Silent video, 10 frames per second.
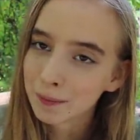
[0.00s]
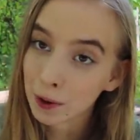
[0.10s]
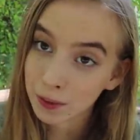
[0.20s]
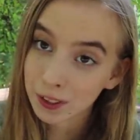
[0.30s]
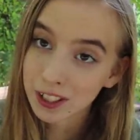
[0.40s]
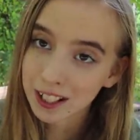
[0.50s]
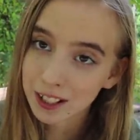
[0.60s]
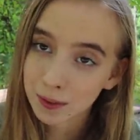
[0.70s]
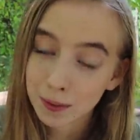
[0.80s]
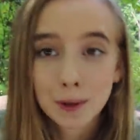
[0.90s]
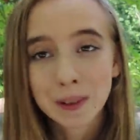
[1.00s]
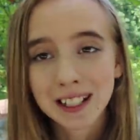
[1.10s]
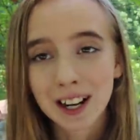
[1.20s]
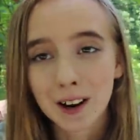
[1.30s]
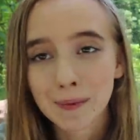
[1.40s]
Both those links will
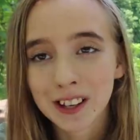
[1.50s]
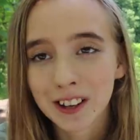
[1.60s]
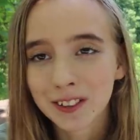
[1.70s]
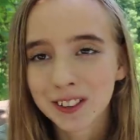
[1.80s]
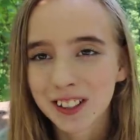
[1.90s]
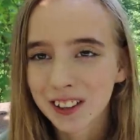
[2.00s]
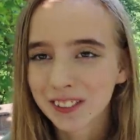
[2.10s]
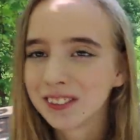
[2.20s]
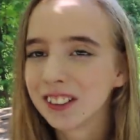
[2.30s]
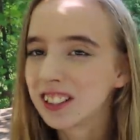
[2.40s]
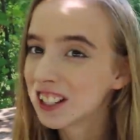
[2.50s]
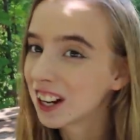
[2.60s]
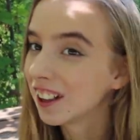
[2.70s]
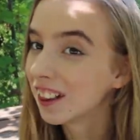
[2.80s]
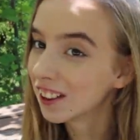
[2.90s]
be down below, so you can
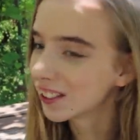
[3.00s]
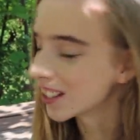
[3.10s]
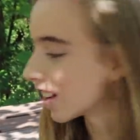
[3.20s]
check those